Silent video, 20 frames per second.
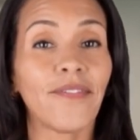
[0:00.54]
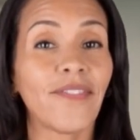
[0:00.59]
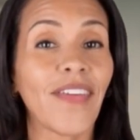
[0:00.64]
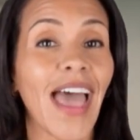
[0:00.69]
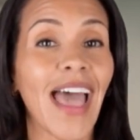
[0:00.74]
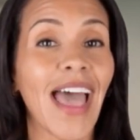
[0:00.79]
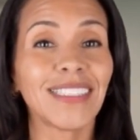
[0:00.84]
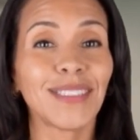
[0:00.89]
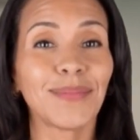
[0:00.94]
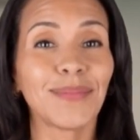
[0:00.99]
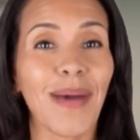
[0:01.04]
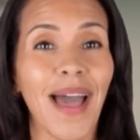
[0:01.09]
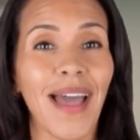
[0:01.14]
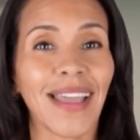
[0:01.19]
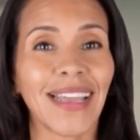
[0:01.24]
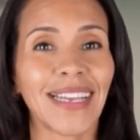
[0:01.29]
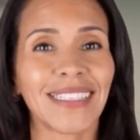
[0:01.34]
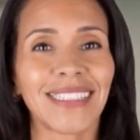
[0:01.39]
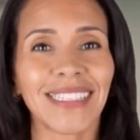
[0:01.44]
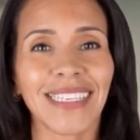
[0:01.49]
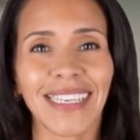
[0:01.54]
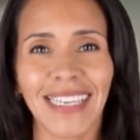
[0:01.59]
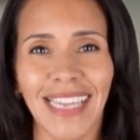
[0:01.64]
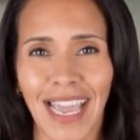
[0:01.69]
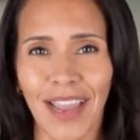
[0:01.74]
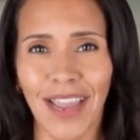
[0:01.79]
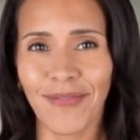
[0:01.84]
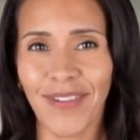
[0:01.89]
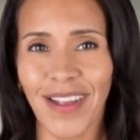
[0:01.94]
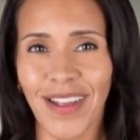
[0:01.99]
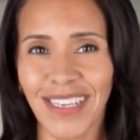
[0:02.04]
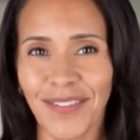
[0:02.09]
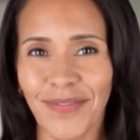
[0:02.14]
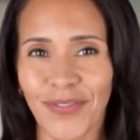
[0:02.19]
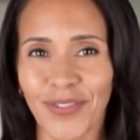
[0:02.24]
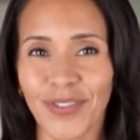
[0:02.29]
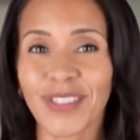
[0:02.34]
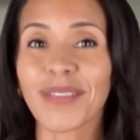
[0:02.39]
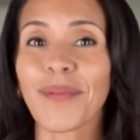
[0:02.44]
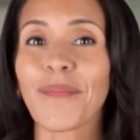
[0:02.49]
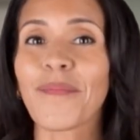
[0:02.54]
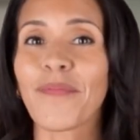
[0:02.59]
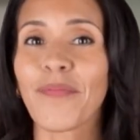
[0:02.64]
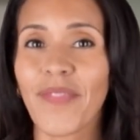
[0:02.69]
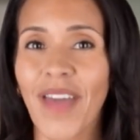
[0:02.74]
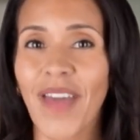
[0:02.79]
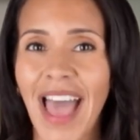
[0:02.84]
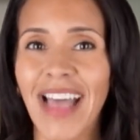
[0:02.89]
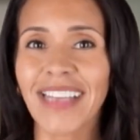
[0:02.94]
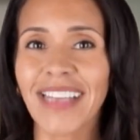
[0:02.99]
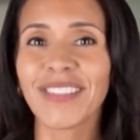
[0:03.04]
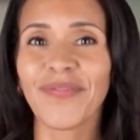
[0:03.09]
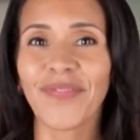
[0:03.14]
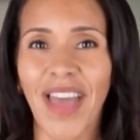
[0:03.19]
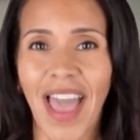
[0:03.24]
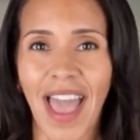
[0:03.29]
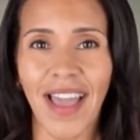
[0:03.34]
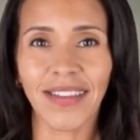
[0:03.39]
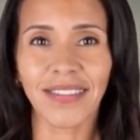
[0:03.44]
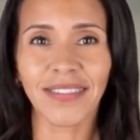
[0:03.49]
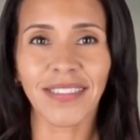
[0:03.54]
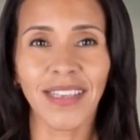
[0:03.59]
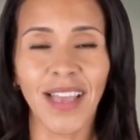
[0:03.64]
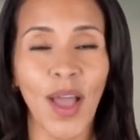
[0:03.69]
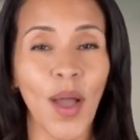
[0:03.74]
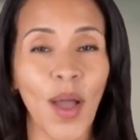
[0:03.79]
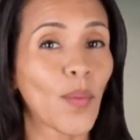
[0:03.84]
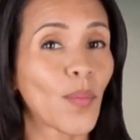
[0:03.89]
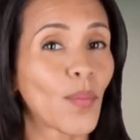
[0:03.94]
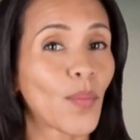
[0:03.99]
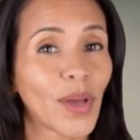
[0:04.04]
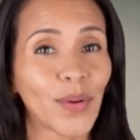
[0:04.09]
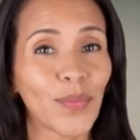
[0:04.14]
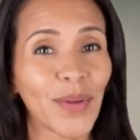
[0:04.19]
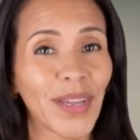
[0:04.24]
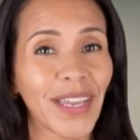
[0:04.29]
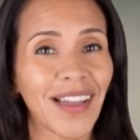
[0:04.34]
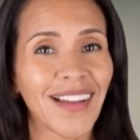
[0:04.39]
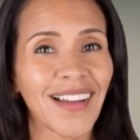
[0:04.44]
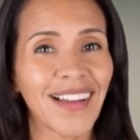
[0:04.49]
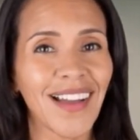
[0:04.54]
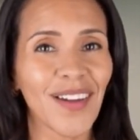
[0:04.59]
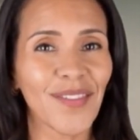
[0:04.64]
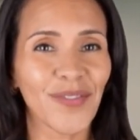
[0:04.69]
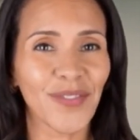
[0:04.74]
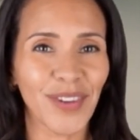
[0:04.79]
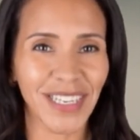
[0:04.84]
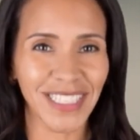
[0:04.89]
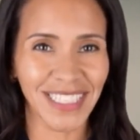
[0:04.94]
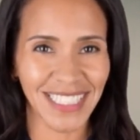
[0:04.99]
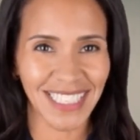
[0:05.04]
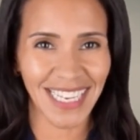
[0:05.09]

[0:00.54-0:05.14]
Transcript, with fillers: Fast minds, get ready for some fast facts. What are we uncovering